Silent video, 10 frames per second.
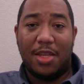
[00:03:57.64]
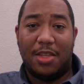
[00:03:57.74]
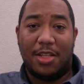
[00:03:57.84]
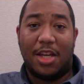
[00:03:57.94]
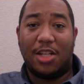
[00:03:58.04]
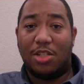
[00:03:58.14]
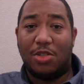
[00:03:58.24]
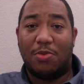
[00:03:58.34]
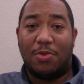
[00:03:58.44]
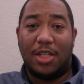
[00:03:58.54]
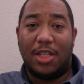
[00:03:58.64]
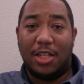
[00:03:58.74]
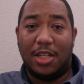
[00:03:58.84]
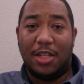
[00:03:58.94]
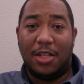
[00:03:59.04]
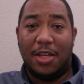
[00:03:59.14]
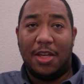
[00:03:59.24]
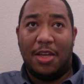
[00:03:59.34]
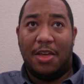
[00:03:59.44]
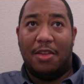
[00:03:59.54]
that's actually doing really good,
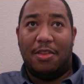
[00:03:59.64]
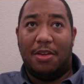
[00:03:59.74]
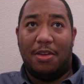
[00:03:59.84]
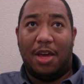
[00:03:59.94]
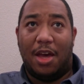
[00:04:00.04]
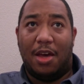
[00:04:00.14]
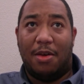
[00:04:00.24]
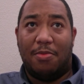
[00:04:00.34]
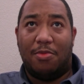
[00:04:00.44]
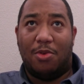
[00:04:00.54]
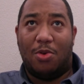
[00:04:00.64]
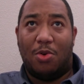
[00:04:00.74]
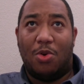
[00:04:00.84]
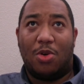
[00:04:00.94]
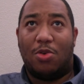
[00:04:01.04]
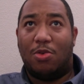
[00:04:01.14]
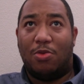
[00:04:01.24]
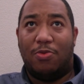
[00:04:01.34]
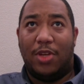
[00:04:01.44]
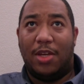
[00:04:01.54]
the
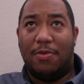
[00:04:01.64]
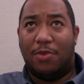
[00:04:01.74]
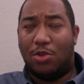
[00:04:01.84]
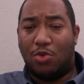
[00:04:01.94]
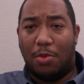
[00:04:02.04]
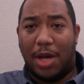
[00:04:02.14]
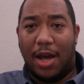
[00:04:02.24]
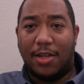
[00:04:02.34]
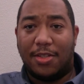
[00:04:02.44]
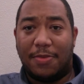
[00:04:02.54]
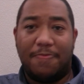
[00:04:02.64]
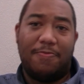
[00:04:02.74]
Oracle VM VirtualBox.